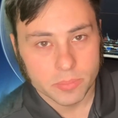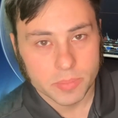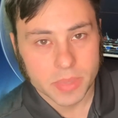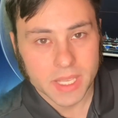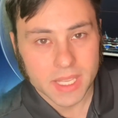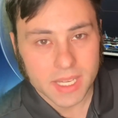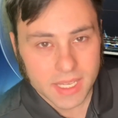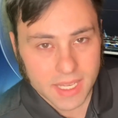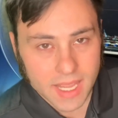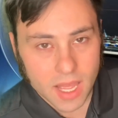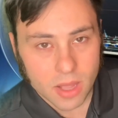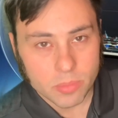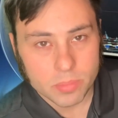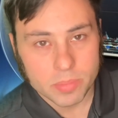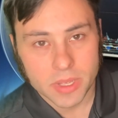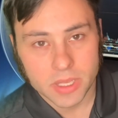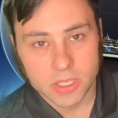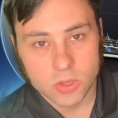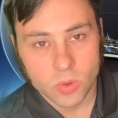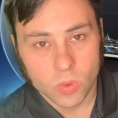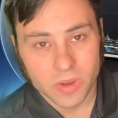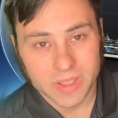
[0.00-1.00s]
beating out
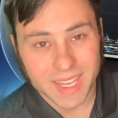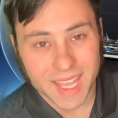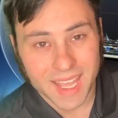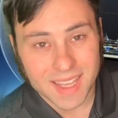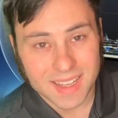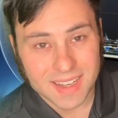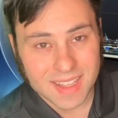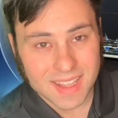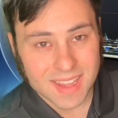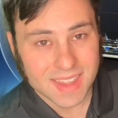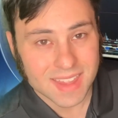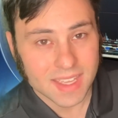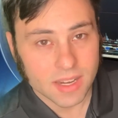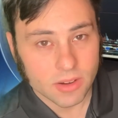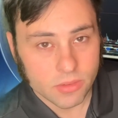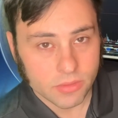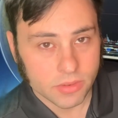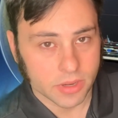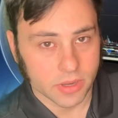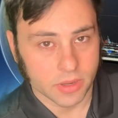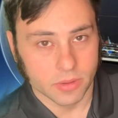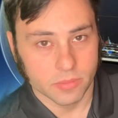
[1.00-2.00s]
Bitcoin and
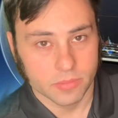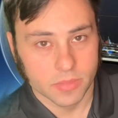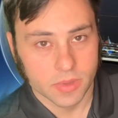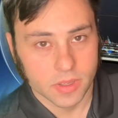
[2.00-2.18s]
Ethereum.